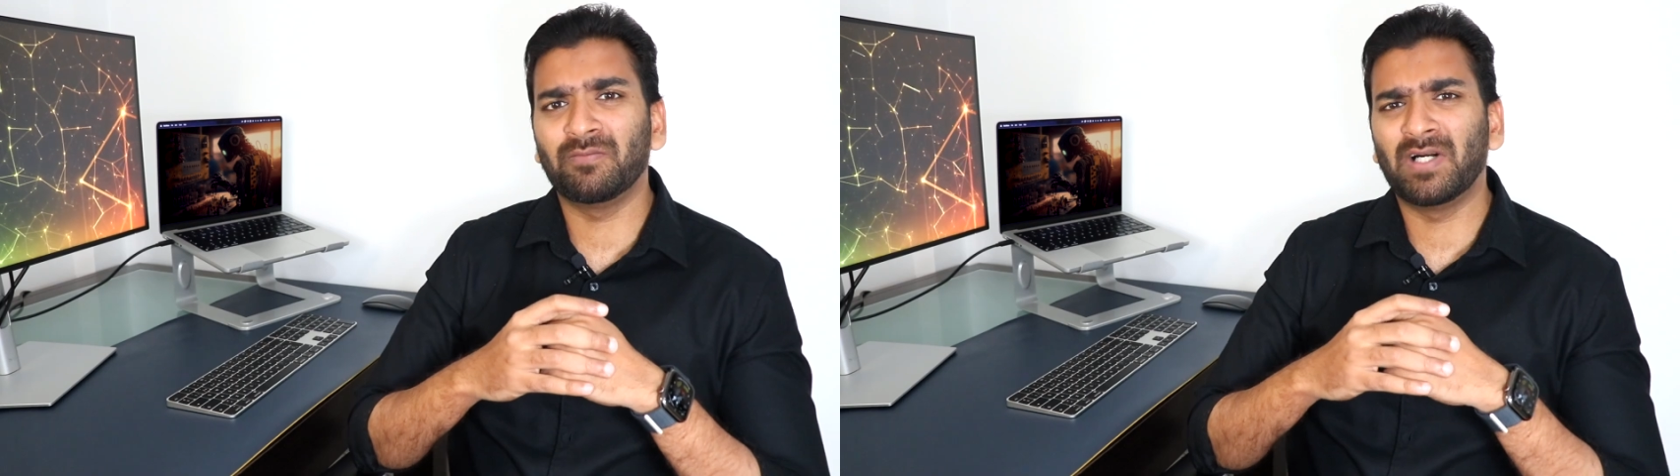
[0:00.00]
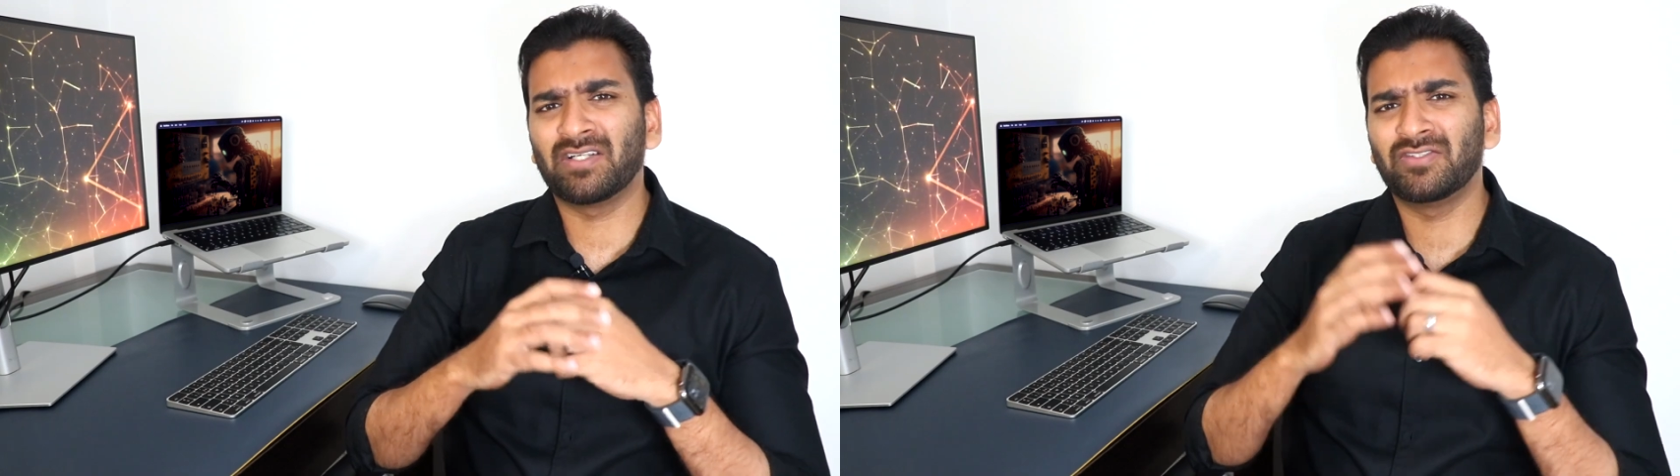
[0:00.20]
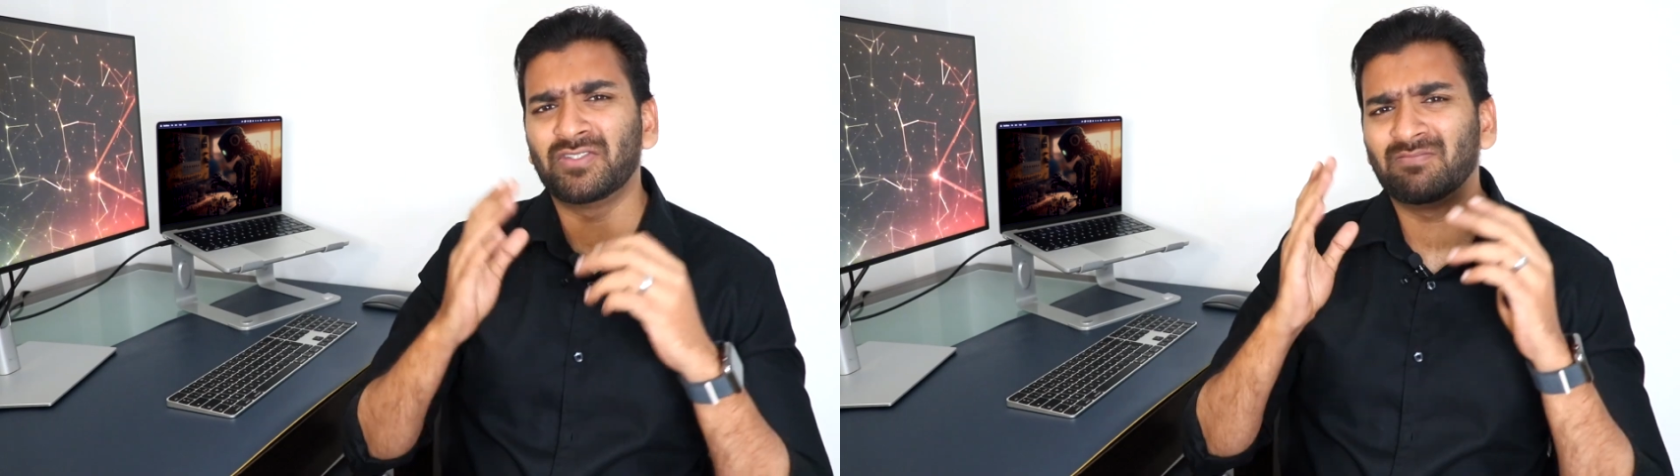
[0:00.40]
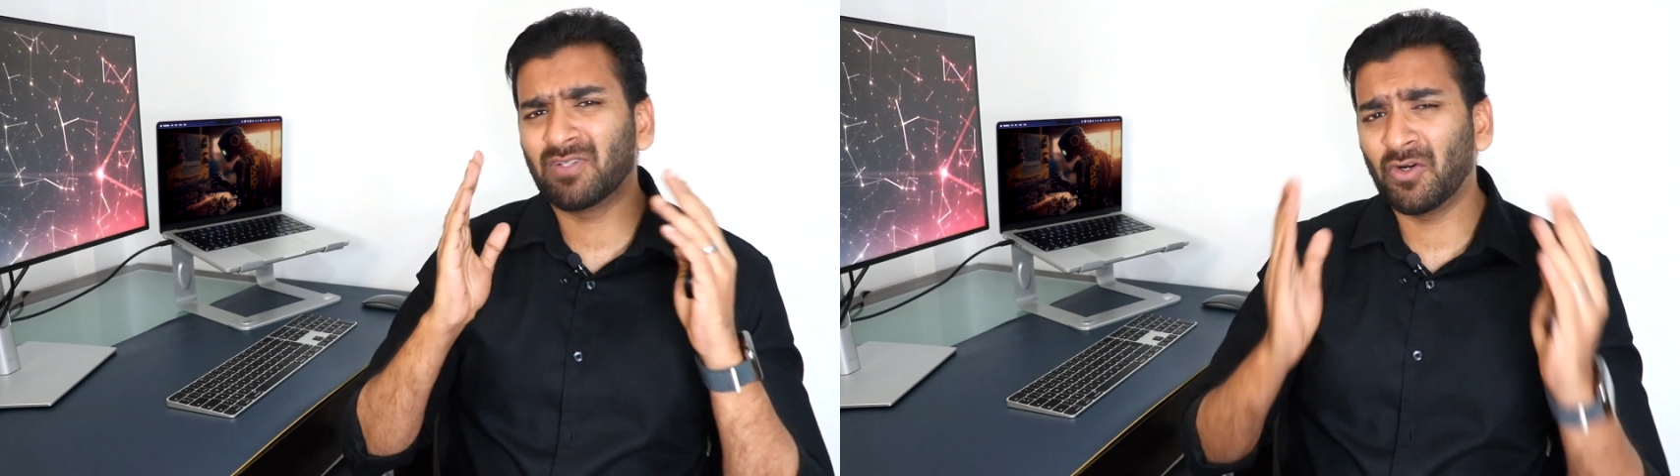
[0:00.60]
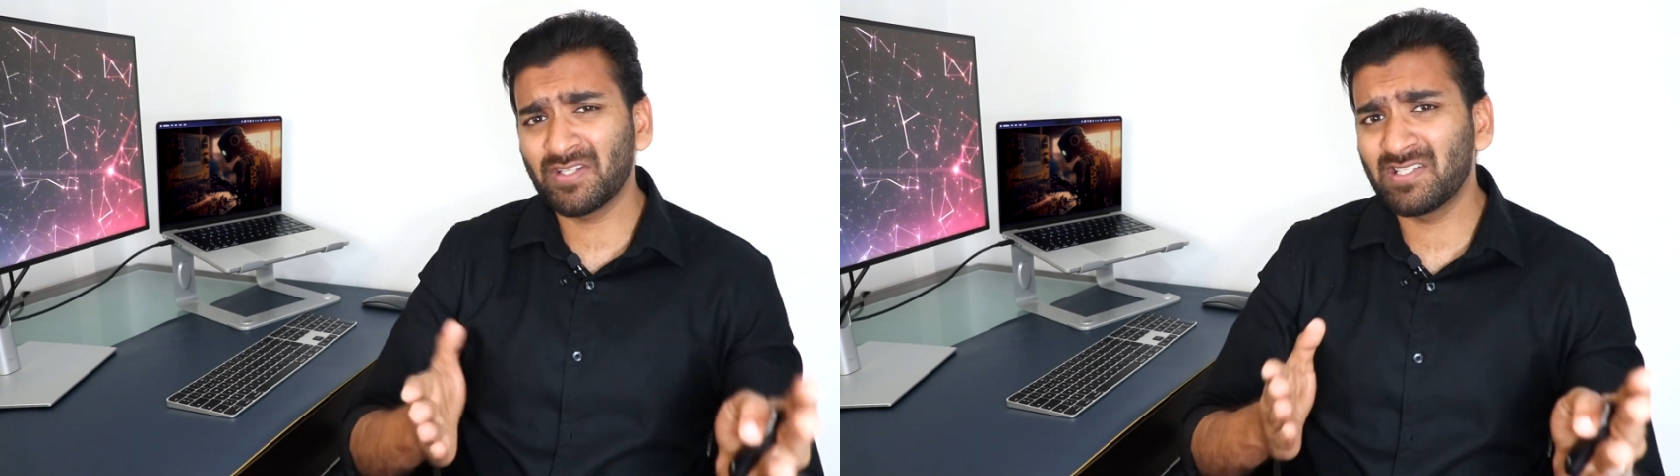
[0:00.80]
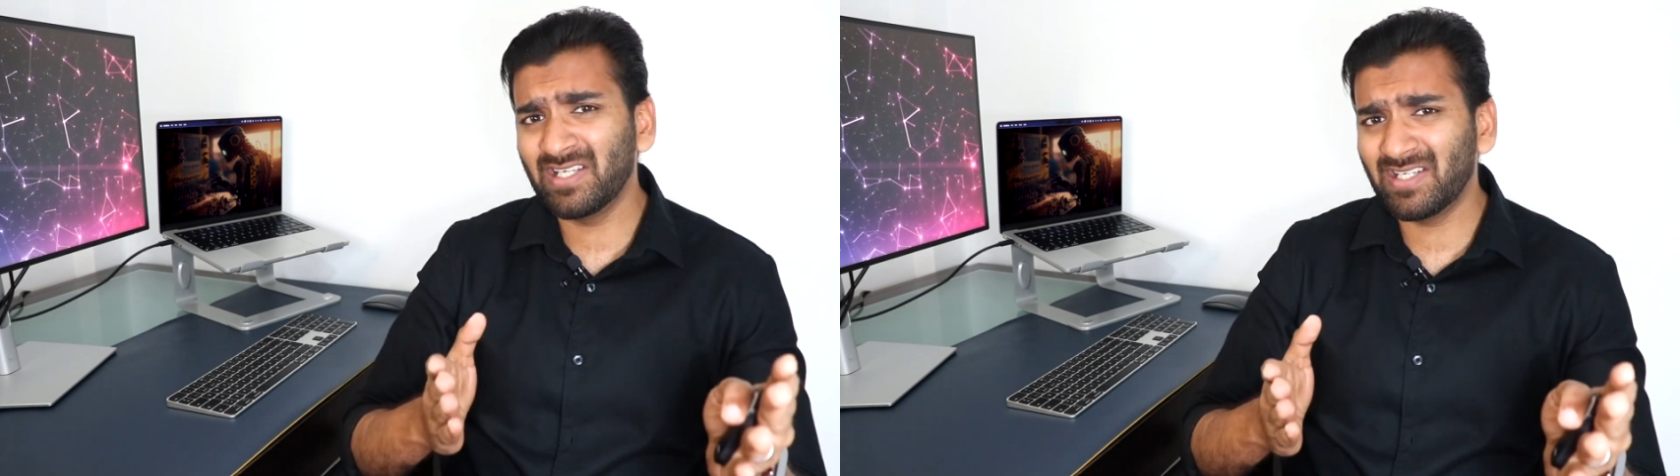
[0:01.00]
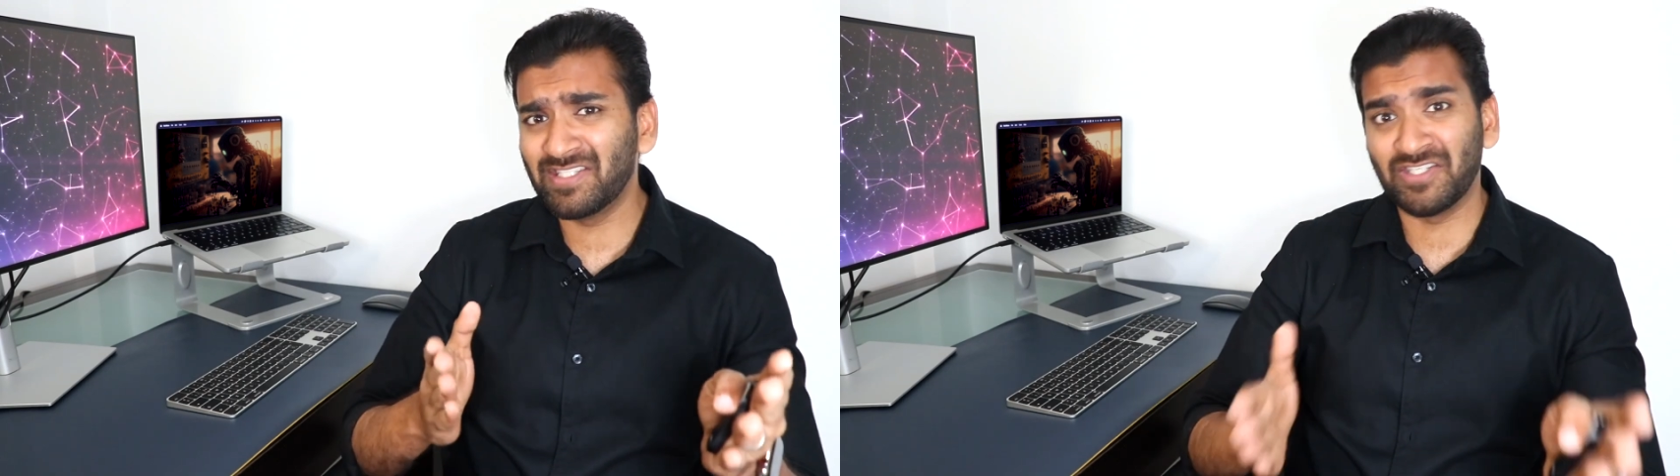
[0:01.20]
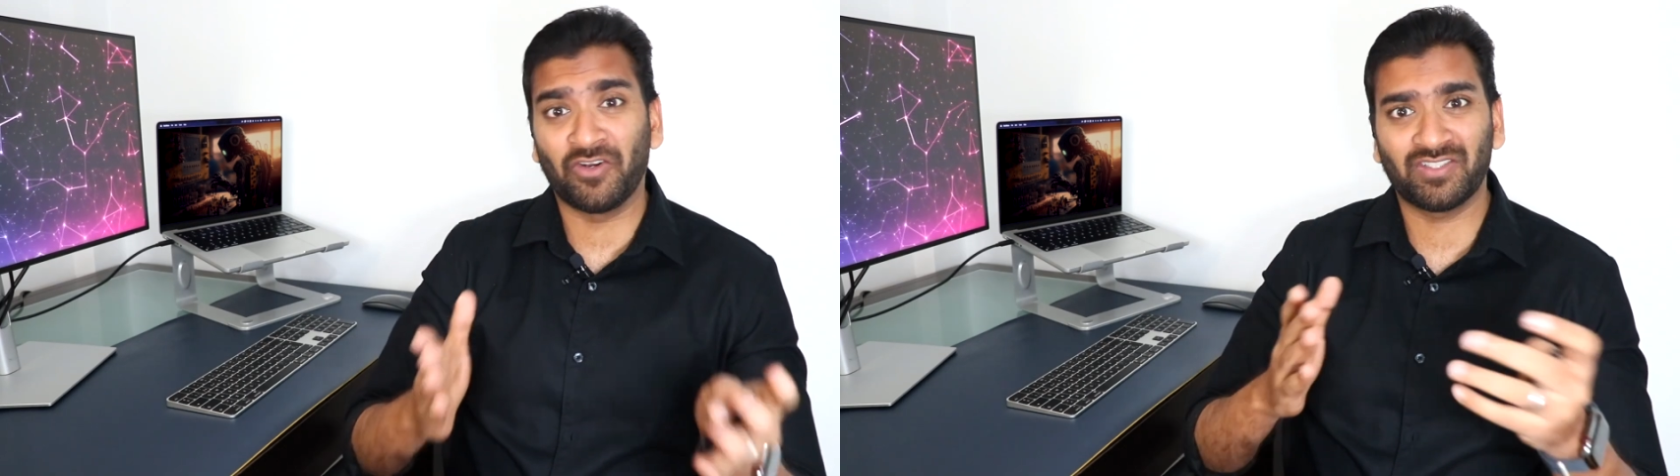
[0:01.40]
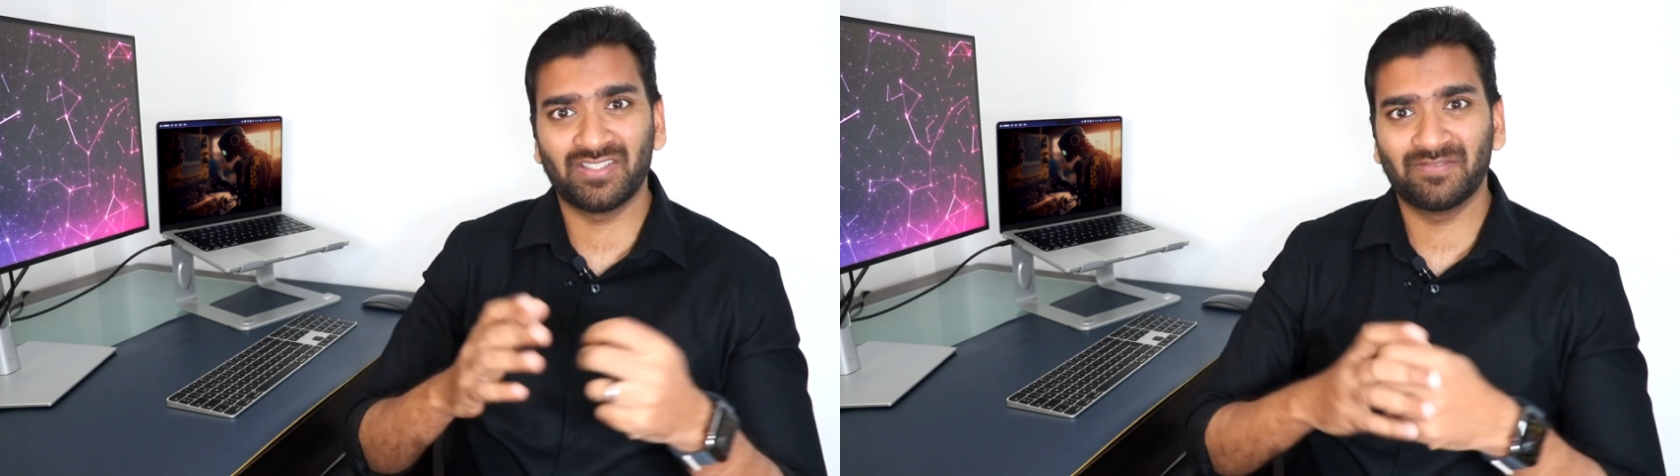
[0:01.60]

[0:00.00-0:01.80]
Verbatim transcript: but honestly, it's not.